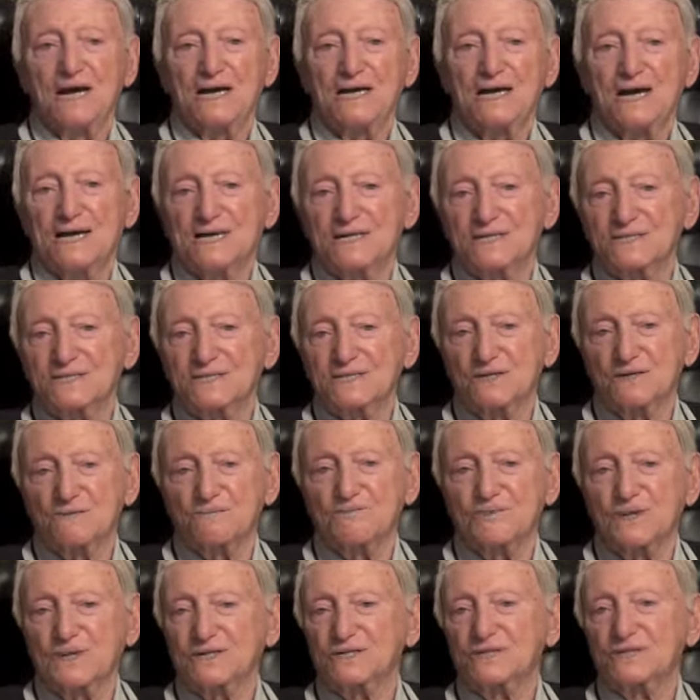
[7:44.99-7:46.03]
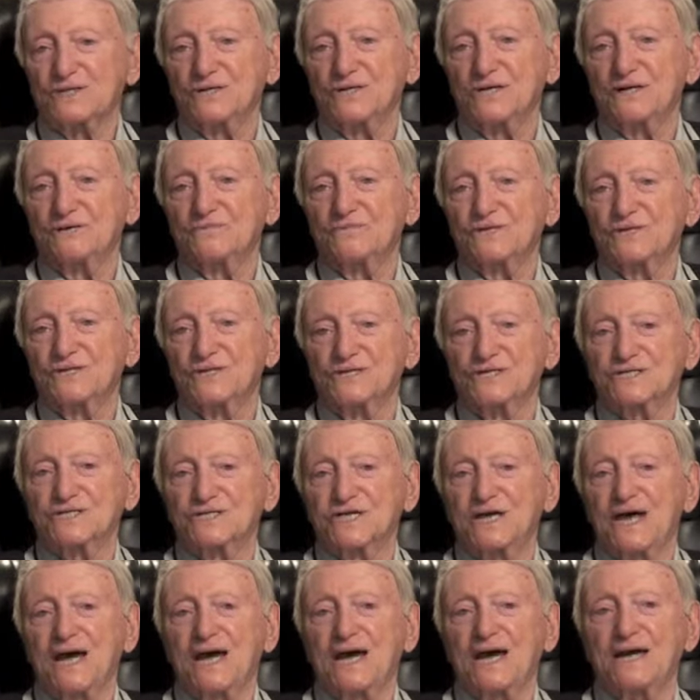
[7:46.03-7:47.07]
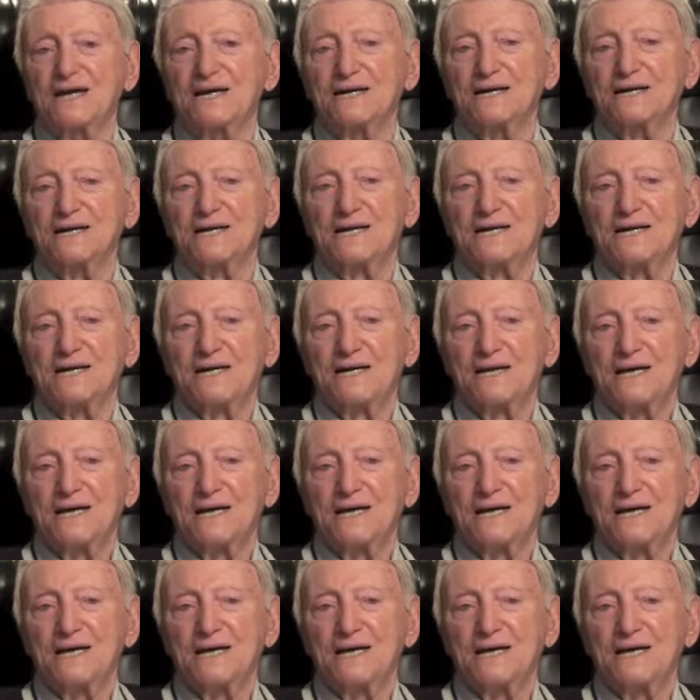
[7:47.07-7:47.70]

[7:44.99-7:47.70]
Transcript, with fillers: and I can still picture him with his cane